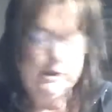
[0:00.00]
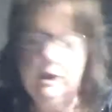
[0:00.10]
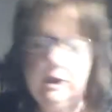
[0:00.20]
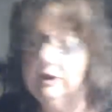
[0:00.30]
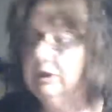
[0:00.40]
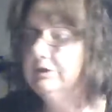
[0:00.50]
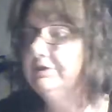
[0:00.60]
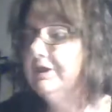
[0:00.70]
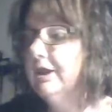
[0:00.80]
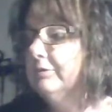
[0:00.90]
Another
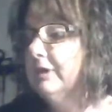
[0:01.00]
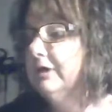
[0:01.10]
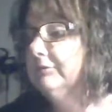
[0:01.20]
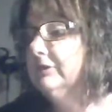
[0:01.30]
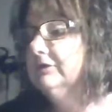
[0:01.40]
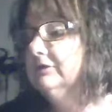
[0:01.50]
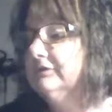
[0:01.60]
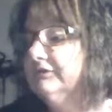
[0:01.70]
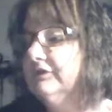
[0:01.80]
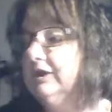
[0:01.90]
thing I recommend
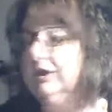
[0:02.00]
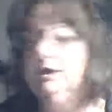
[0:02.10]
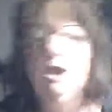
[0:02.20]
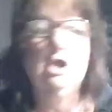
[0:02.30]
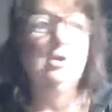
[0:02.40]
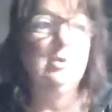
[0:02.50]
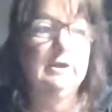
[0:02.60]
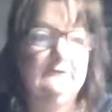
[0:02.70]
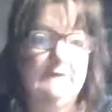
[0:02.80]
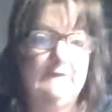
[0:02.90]
is getting a quick
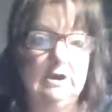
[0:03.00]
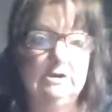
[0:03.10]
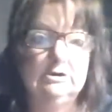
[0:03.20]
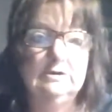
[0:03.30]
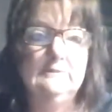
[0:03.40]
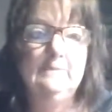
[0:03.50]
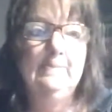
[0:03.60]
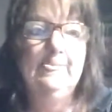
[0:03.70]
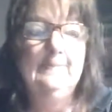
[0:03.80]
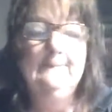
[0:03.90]
finder.
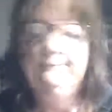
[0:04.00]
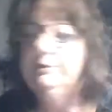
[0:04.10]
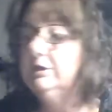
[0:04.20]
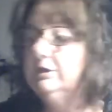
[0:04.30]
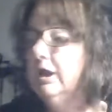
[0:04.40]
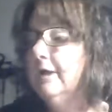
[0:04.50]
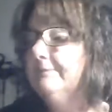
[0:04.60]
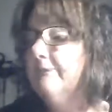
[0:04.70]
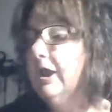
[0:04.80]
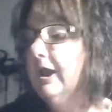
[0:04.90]

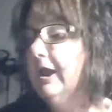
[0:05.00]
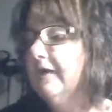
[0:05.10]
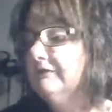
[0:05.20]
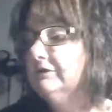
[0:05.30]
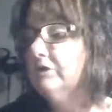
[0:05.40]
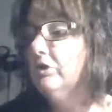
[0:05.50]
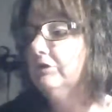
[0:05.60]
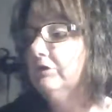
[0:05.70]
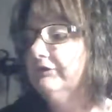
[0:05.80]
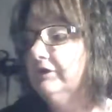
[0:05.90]
I have an
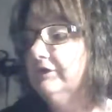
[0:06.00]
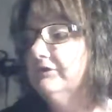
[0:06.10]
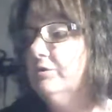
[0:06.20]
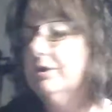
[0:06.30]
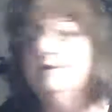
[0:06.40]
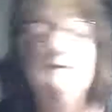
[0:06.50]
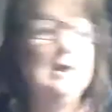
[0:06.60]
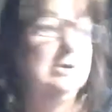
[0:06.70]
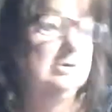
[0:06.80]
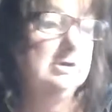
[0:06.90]
all states quick
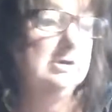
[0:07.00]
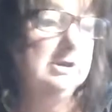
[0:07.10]
finder